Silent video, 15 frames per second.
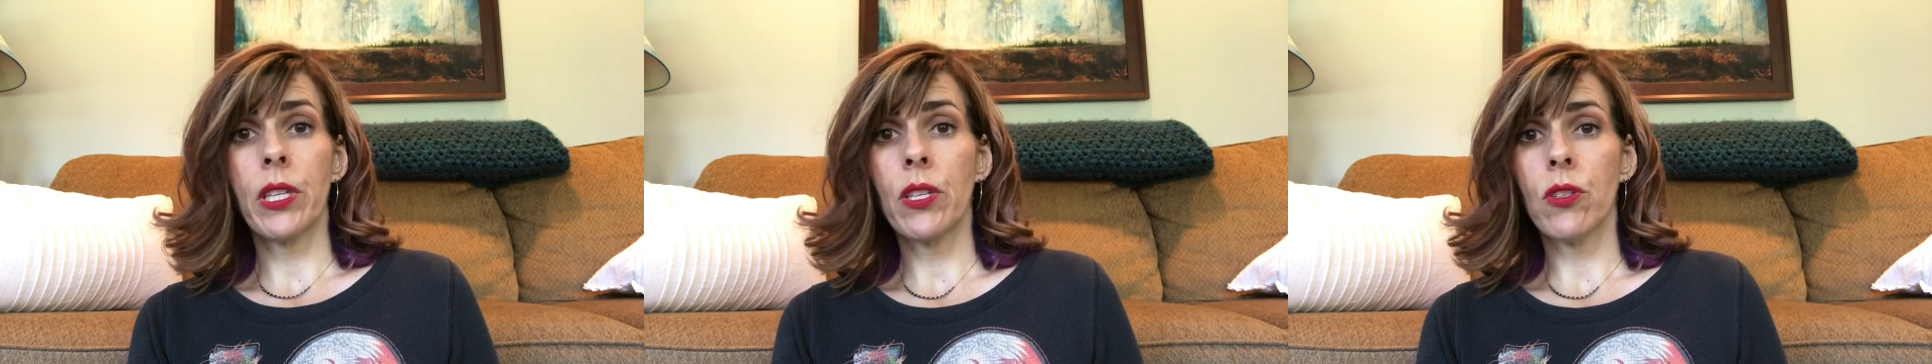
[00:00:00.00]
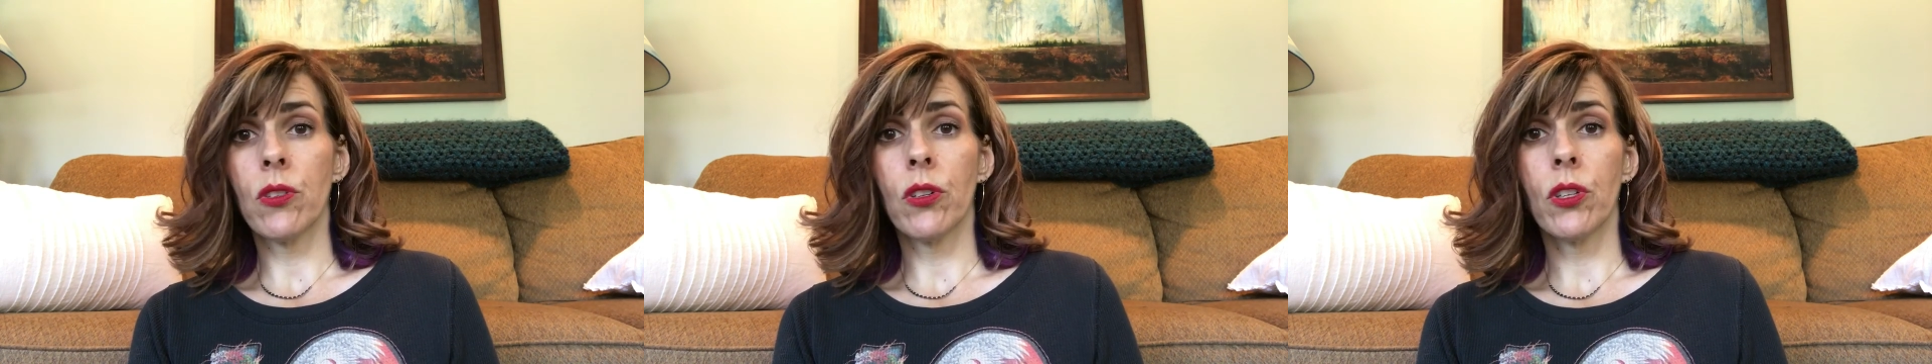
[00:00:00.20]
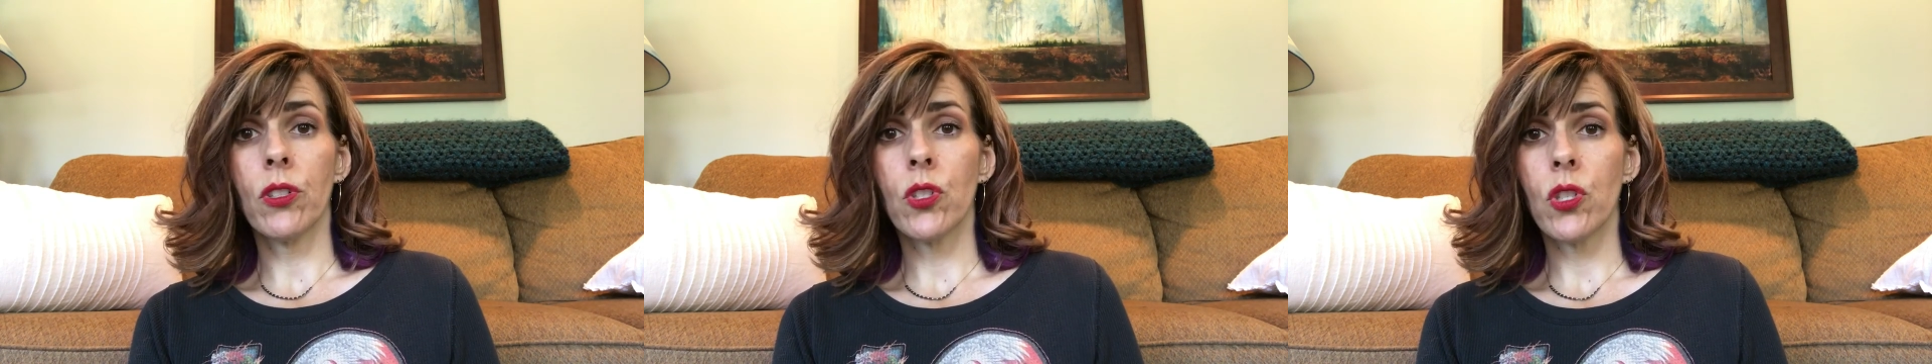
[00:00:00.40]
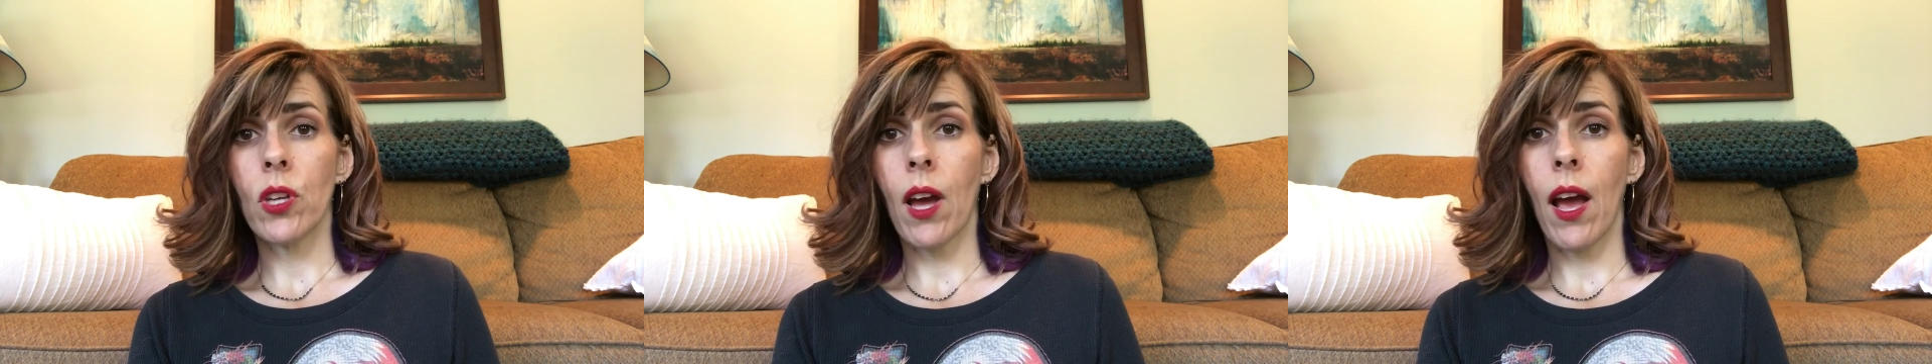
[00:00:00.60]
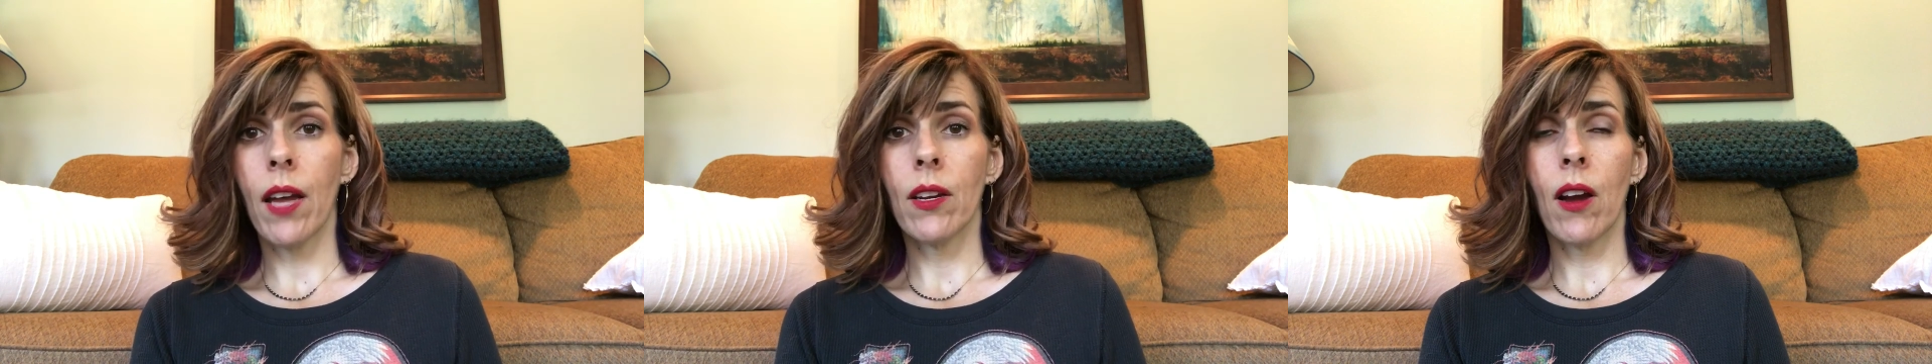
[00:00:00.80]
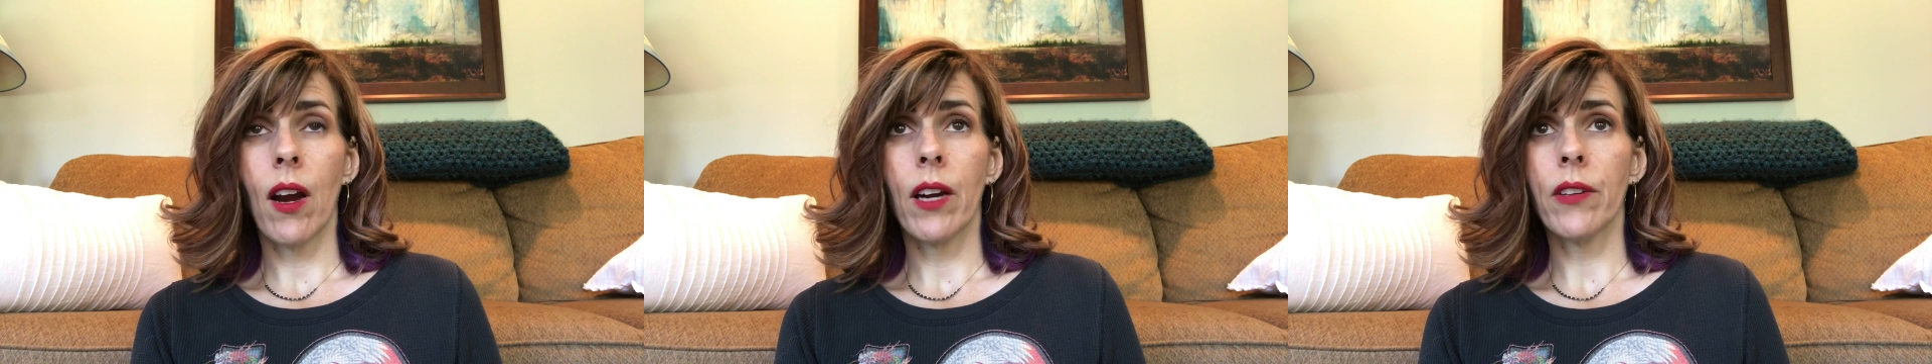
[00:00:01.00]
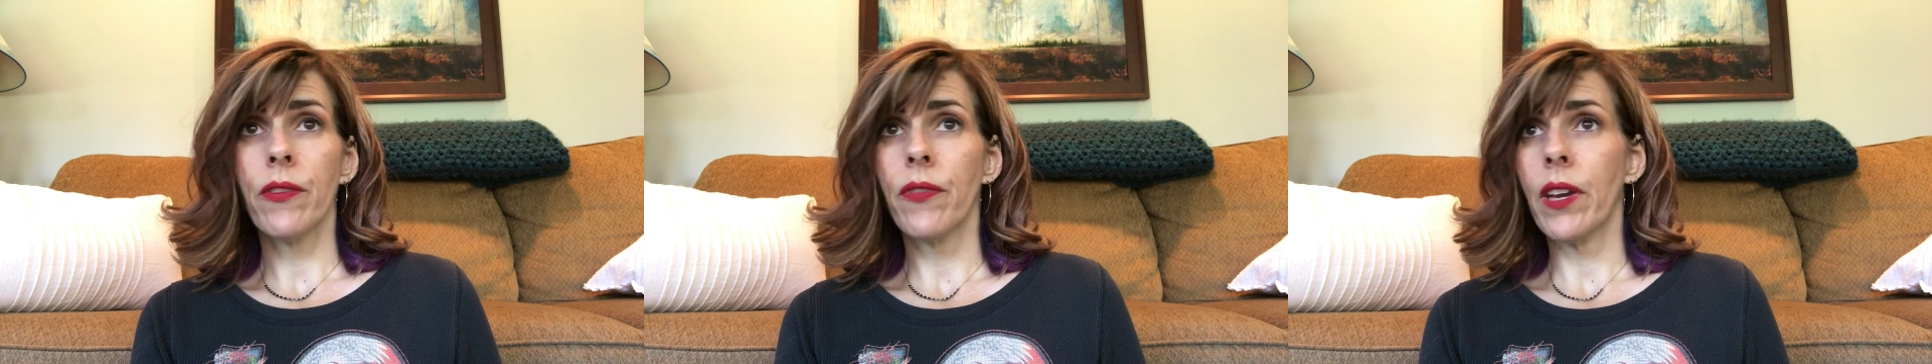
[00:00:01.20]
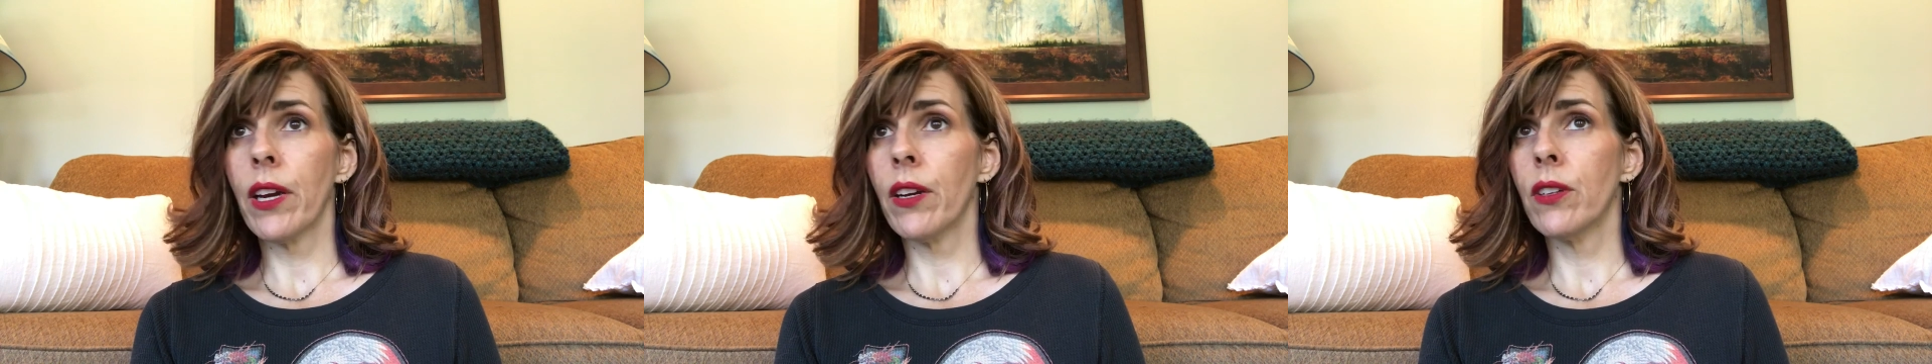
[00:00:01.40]
research on art
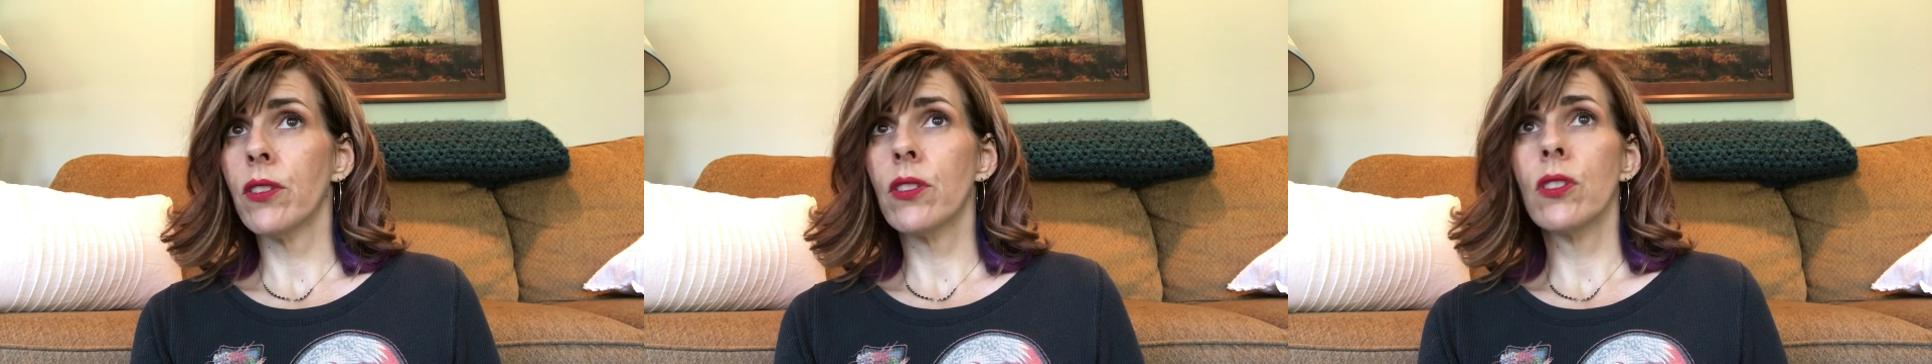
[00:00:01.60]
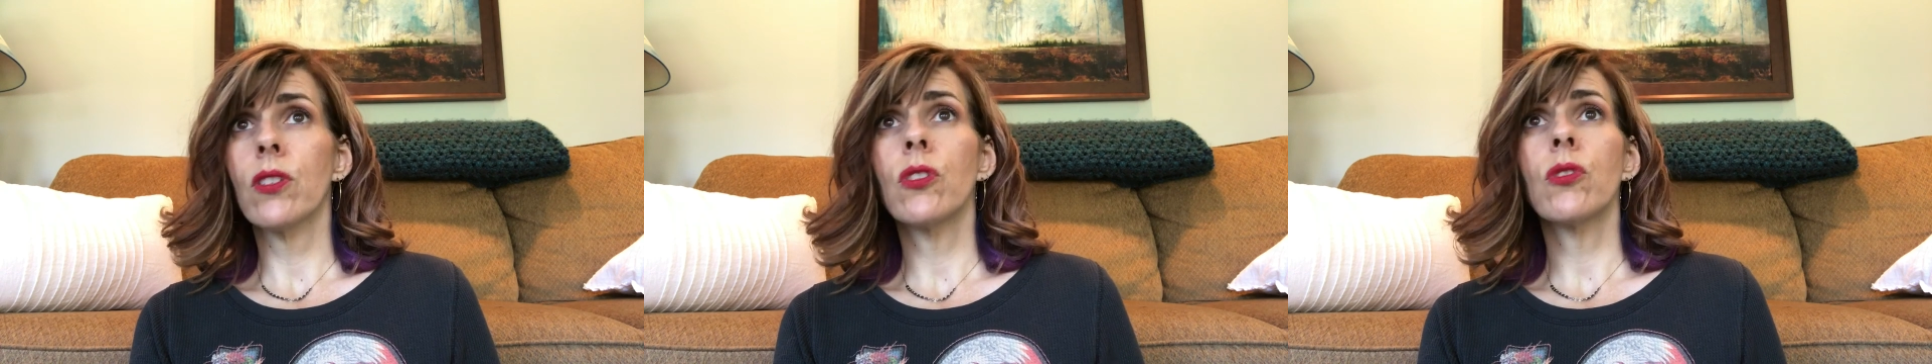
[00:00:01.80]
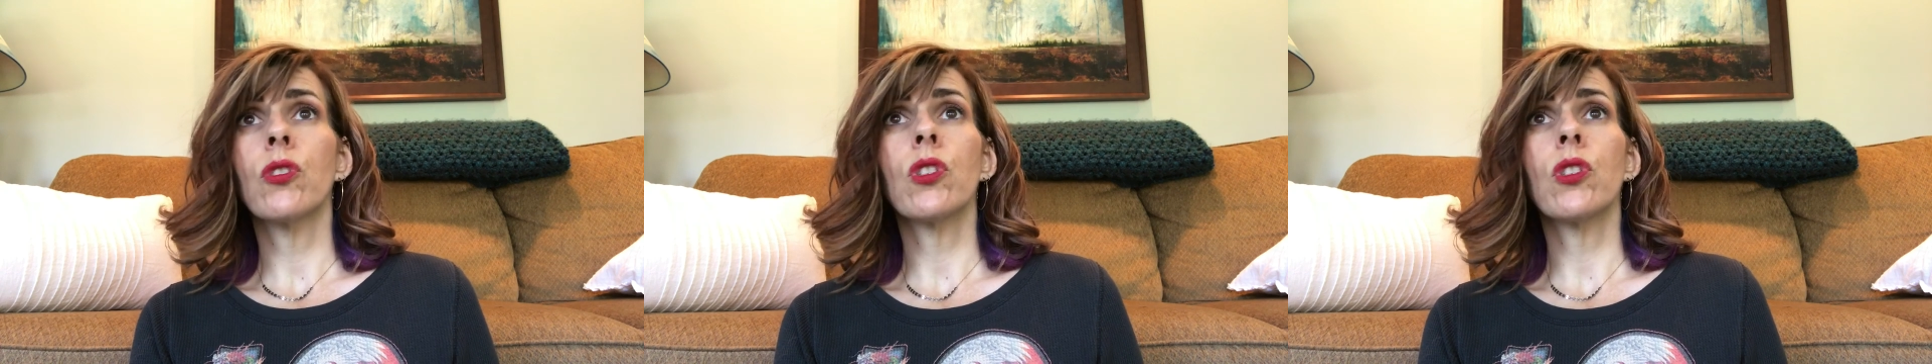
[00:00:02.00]
fairs.